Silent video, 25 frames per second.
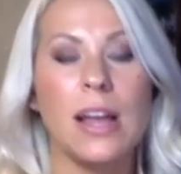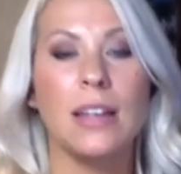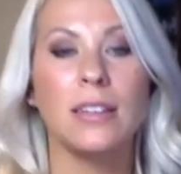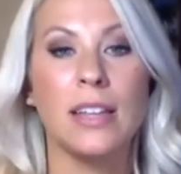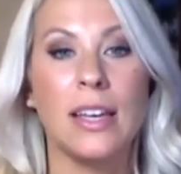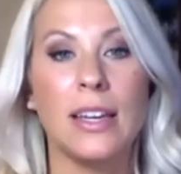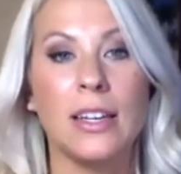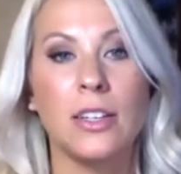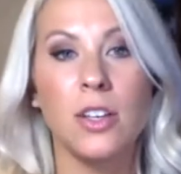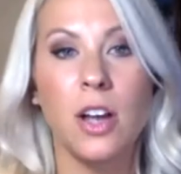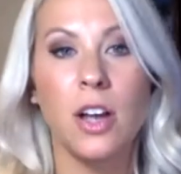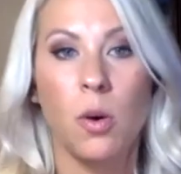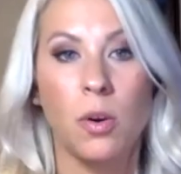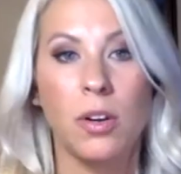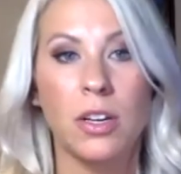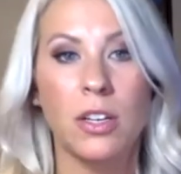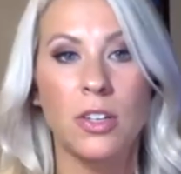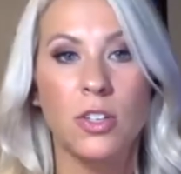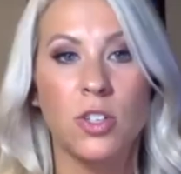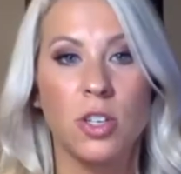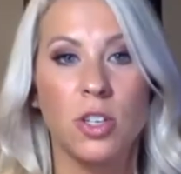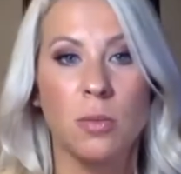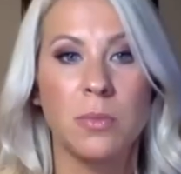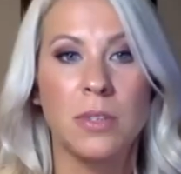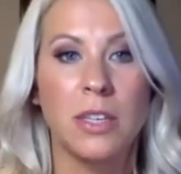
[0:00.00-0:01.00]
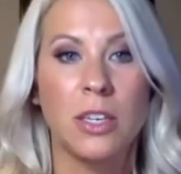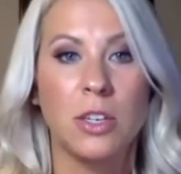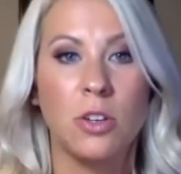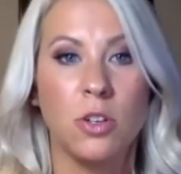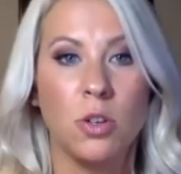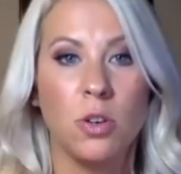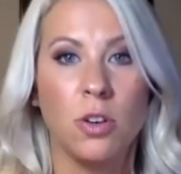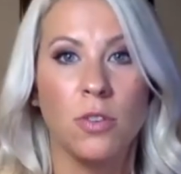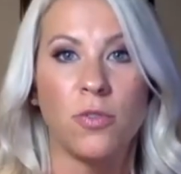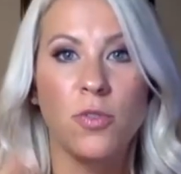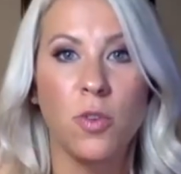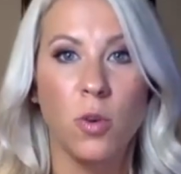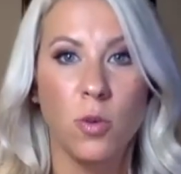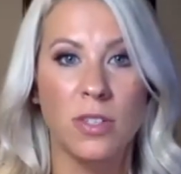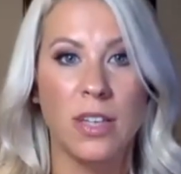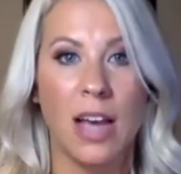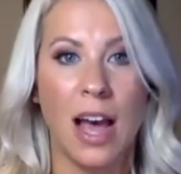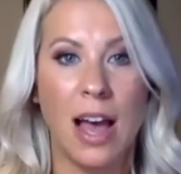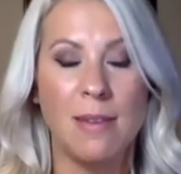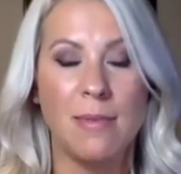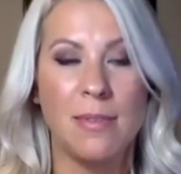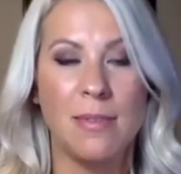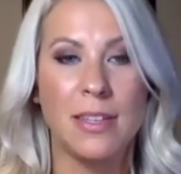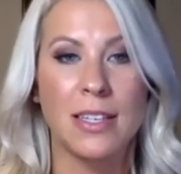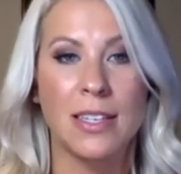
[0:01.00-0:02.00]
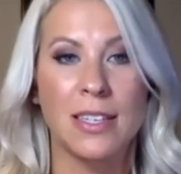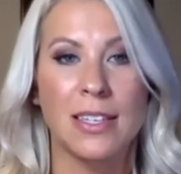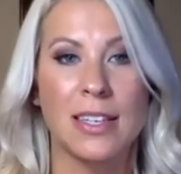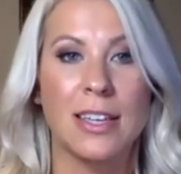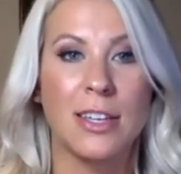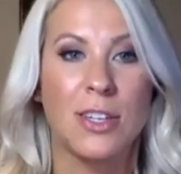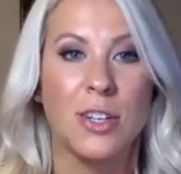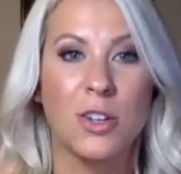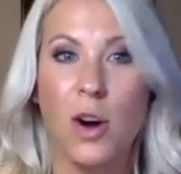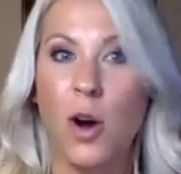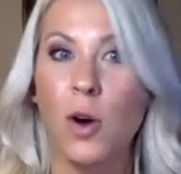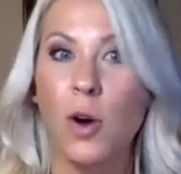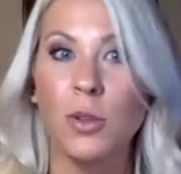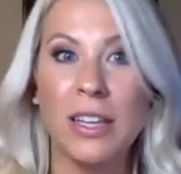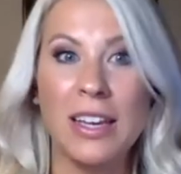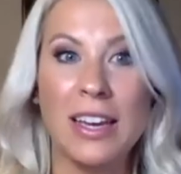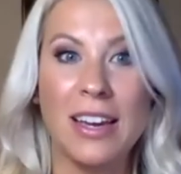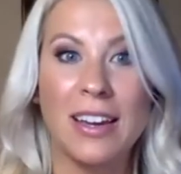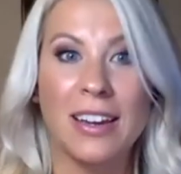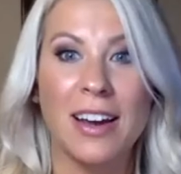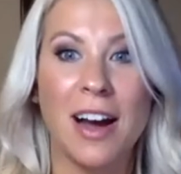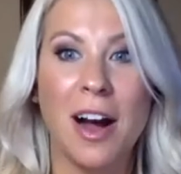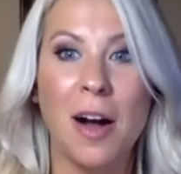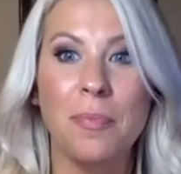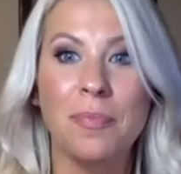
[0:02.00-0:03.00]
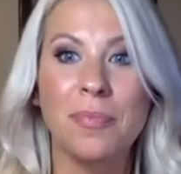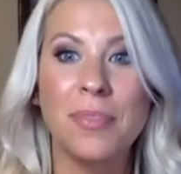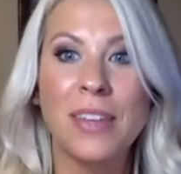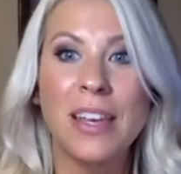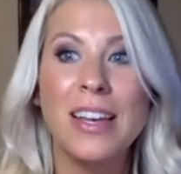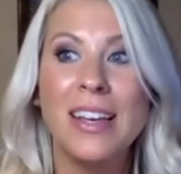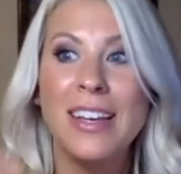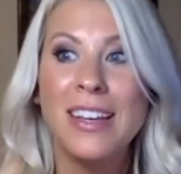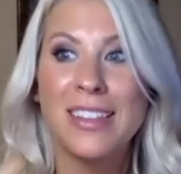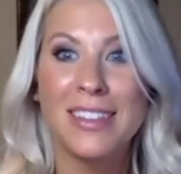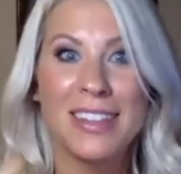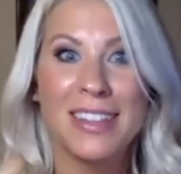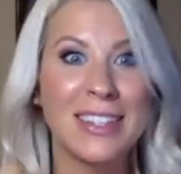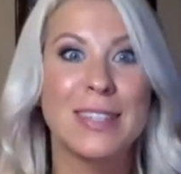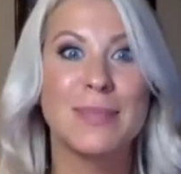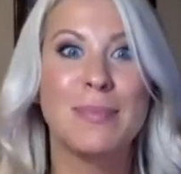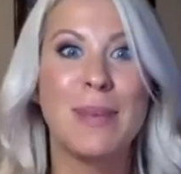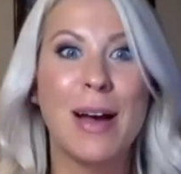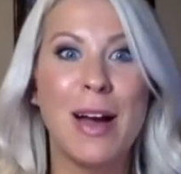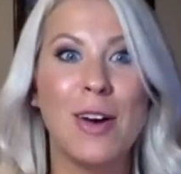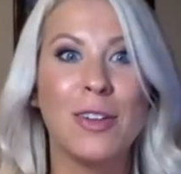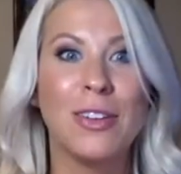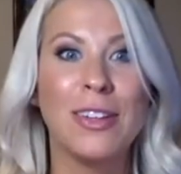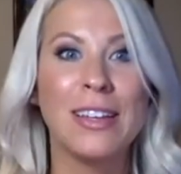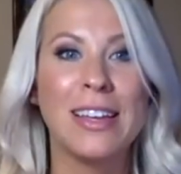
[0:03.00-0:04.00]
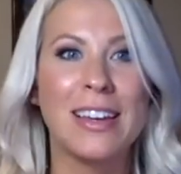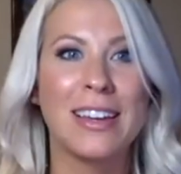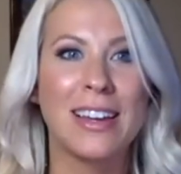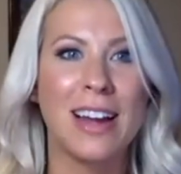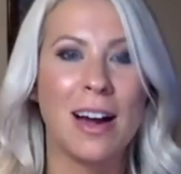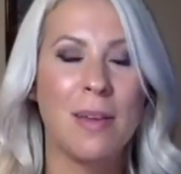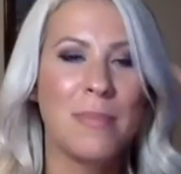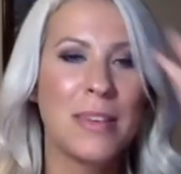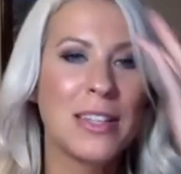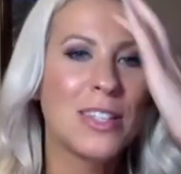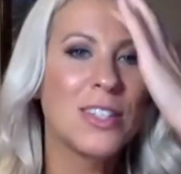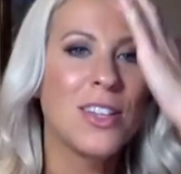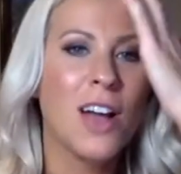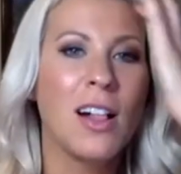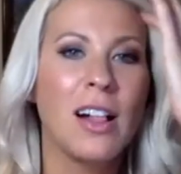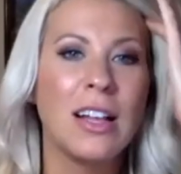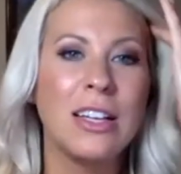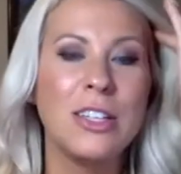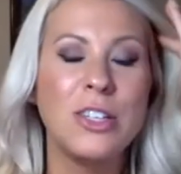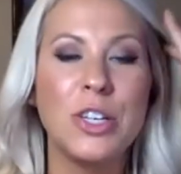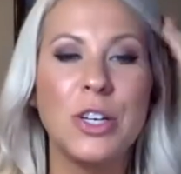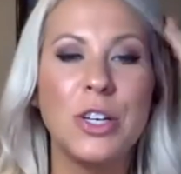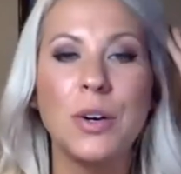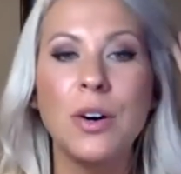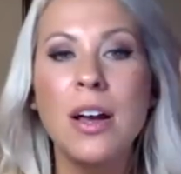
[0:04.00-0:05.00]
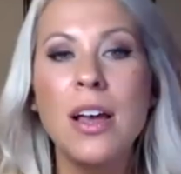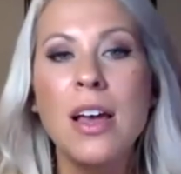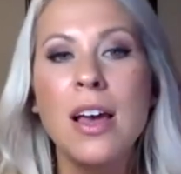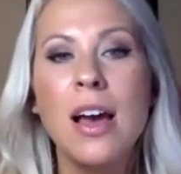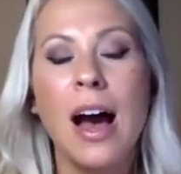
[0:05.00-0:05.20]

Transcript: And like no one assumes that you do it full time and this is like your only income. This is my only income. This is all I do.